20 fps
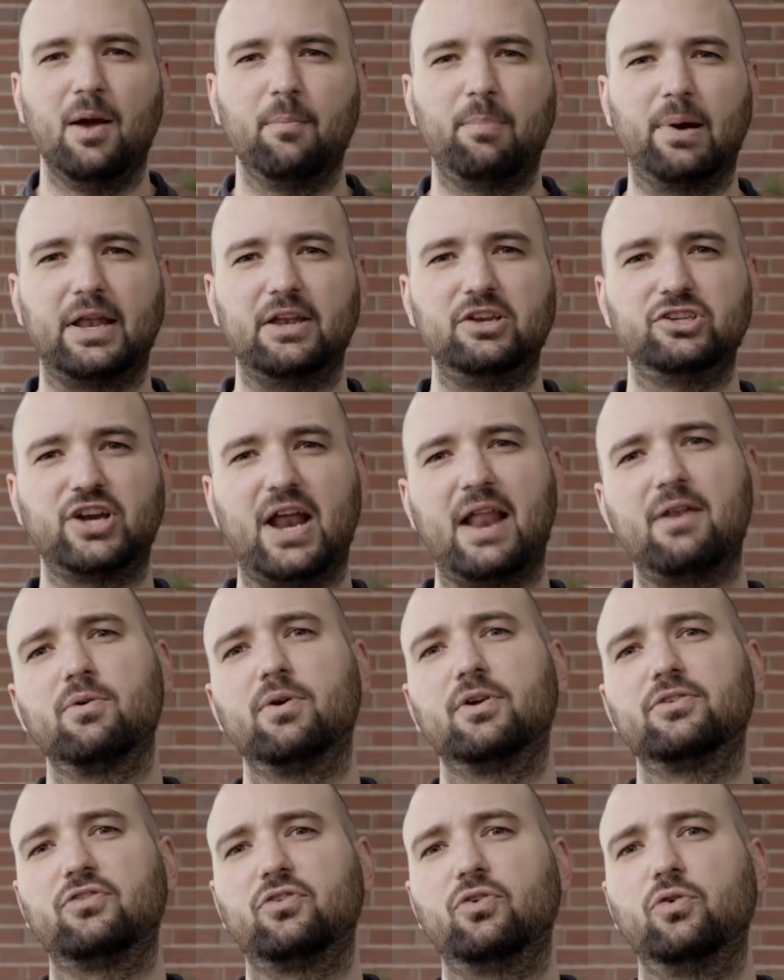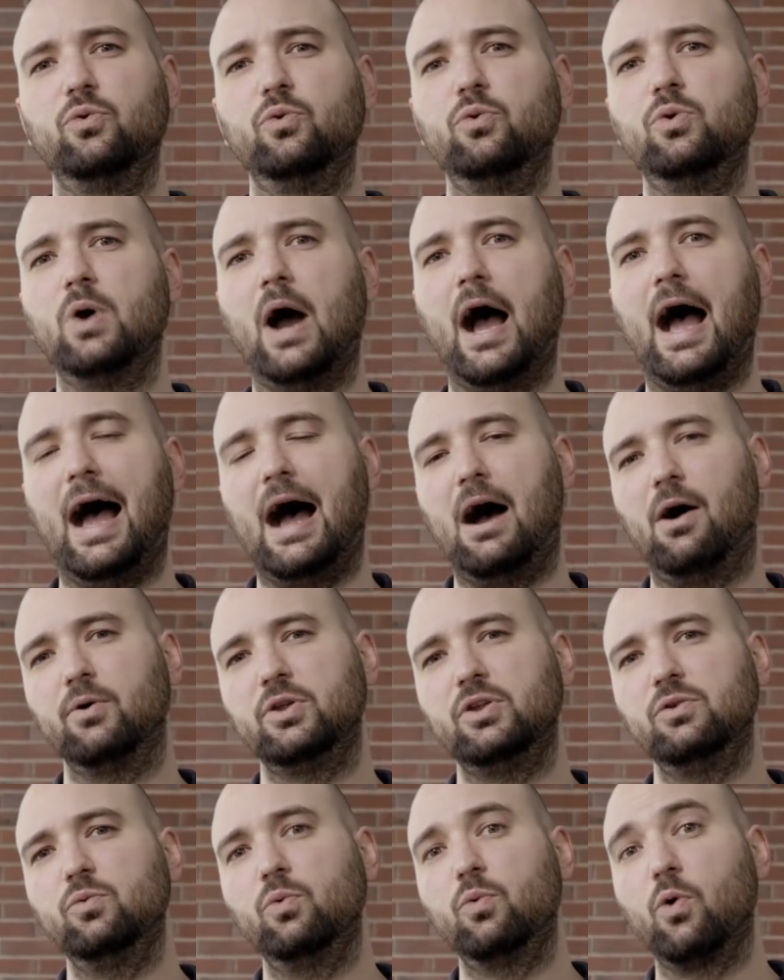But in general, to how
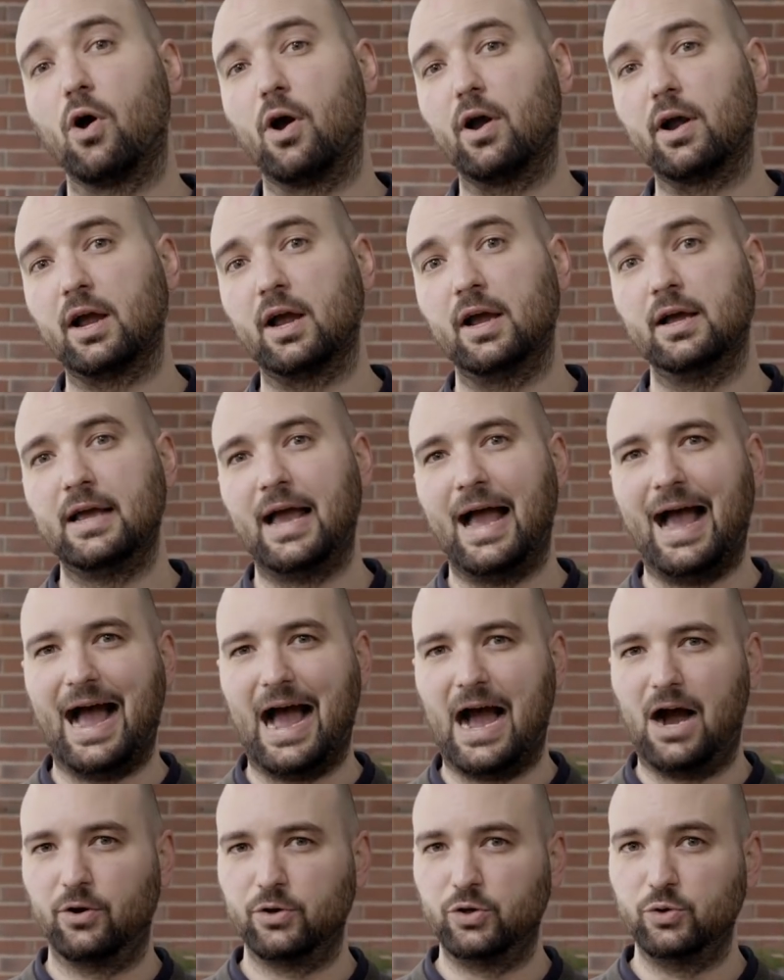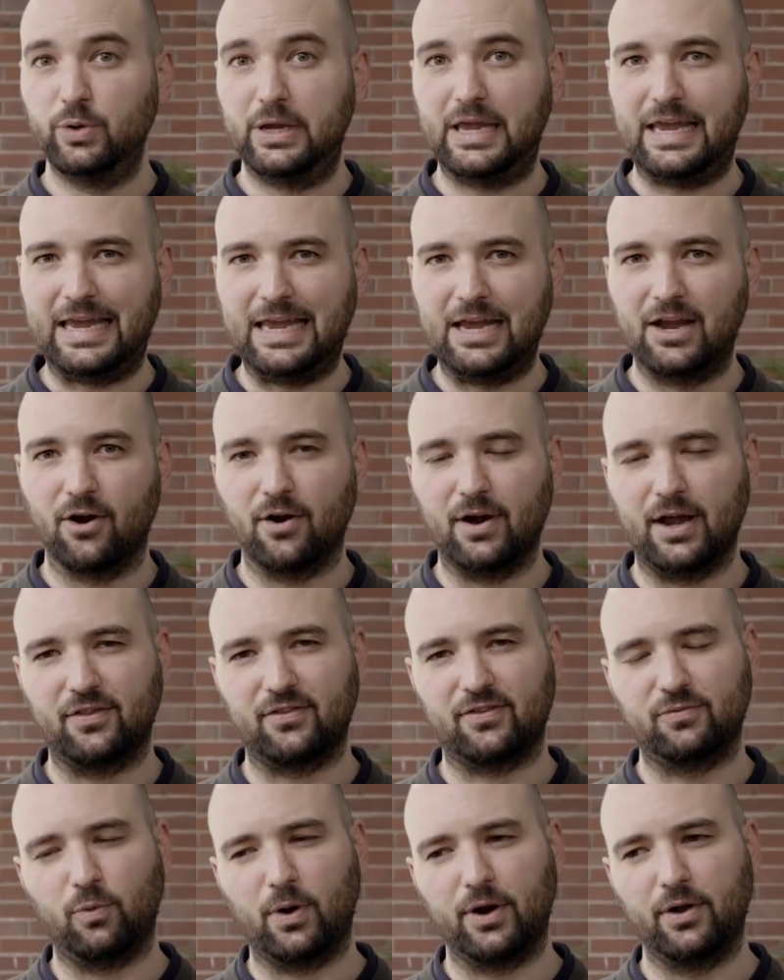you work, how you hear,
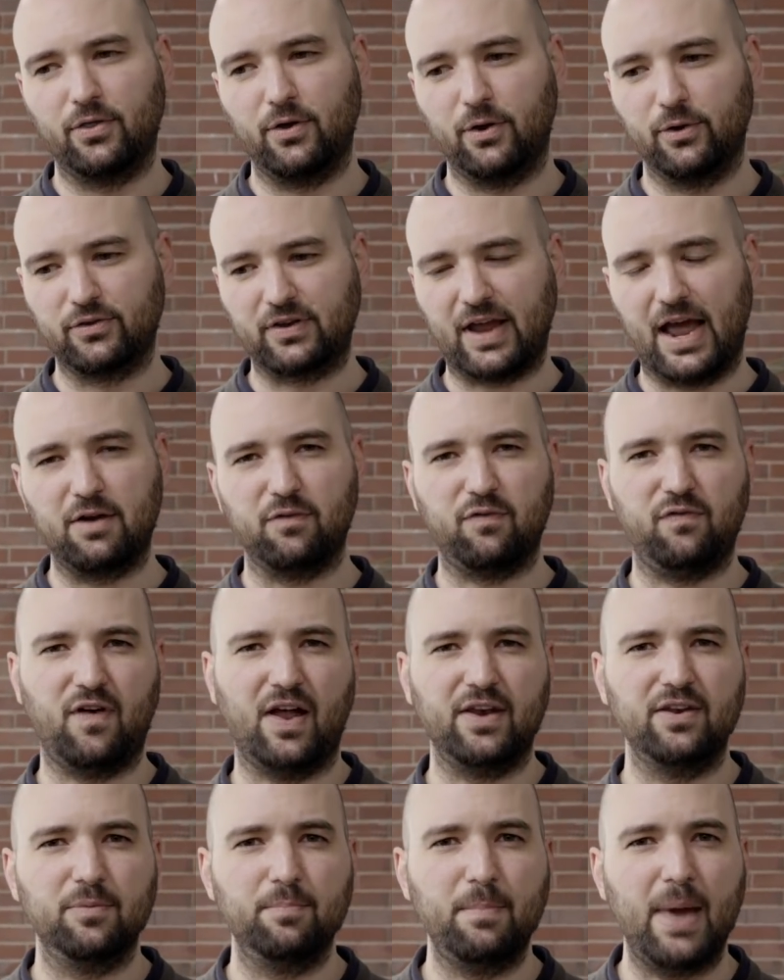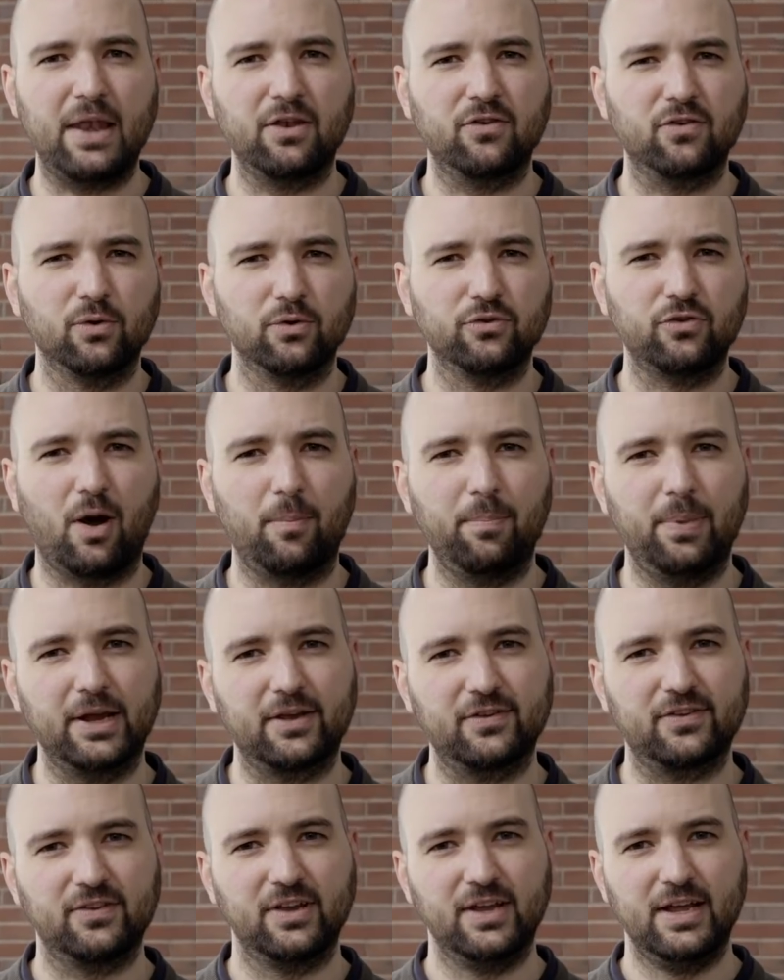it's one of those kind of fundamental
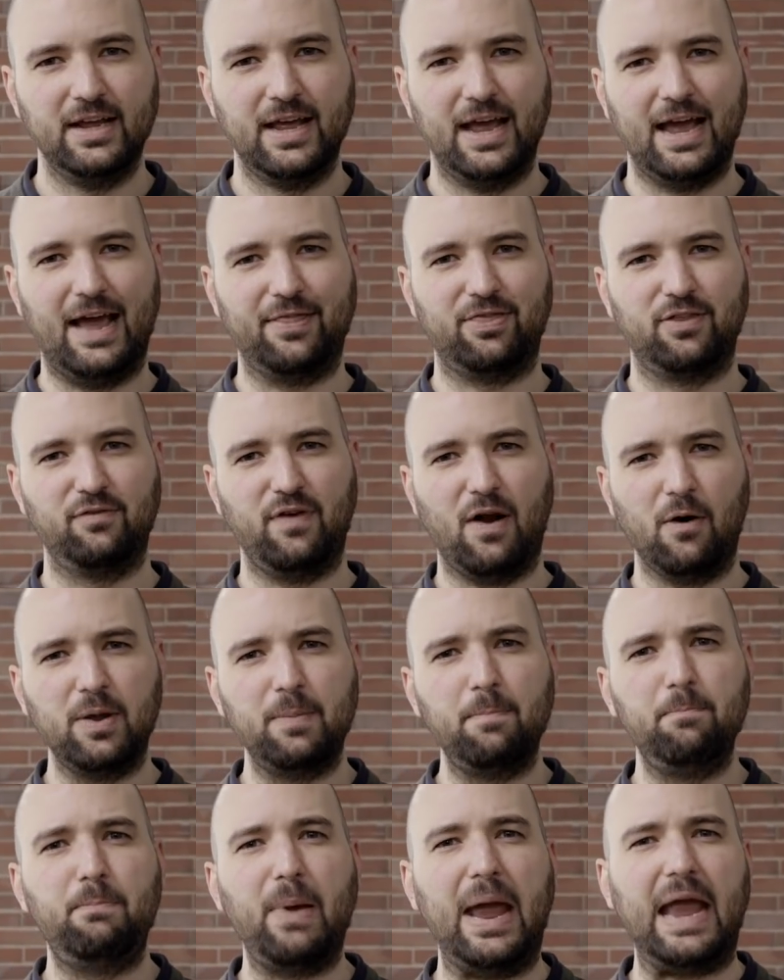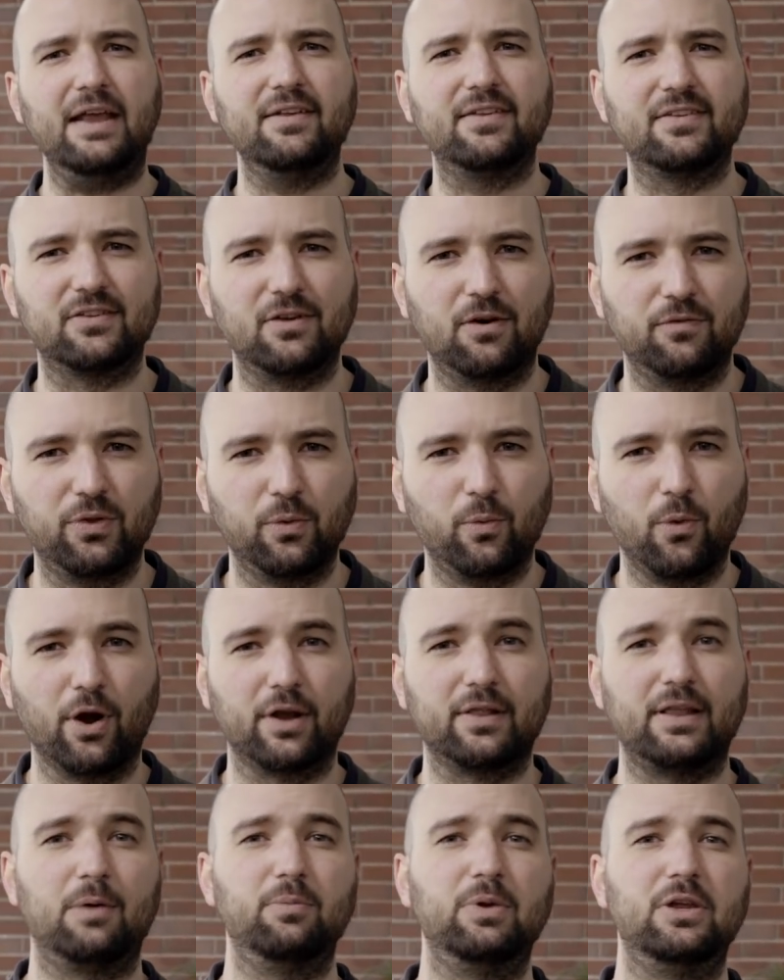topics at the very base of the
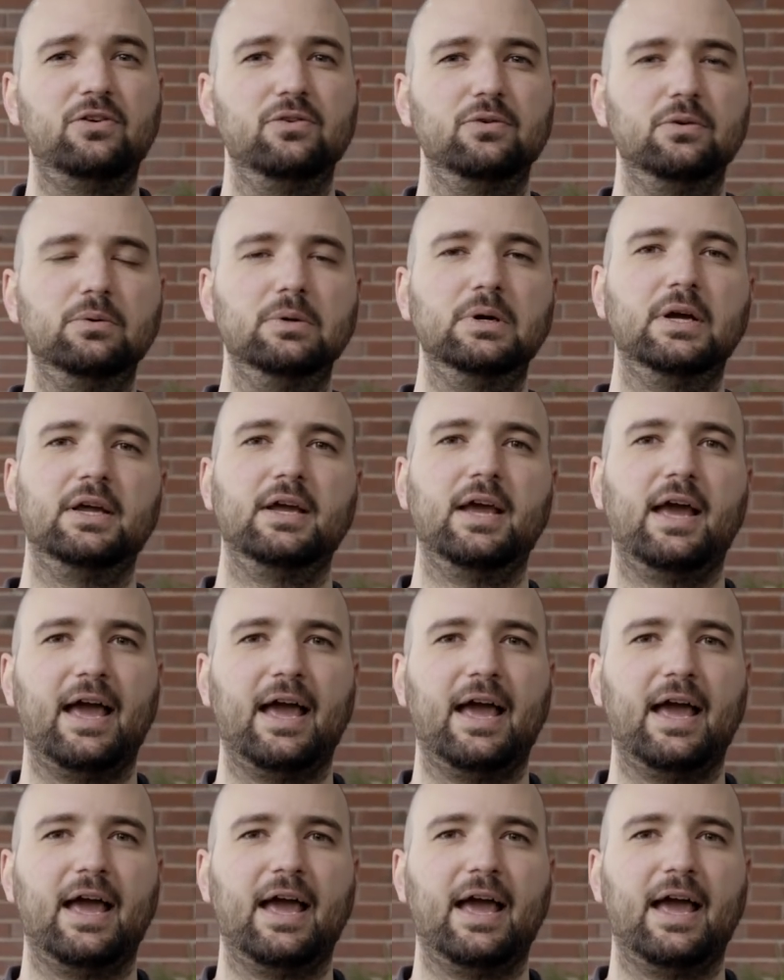work that we do.